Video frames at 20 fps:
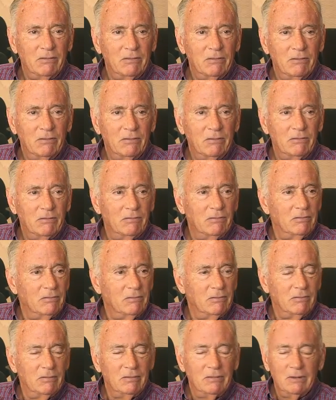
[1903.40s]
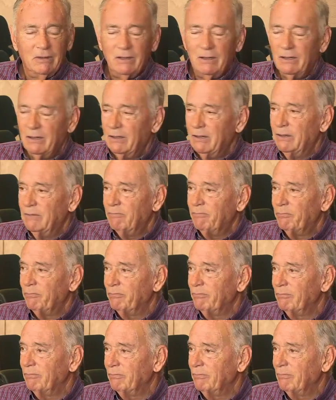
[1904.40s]

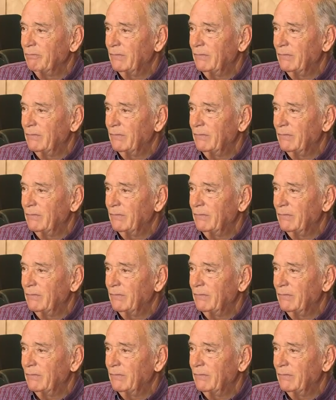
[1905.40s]
[no speech]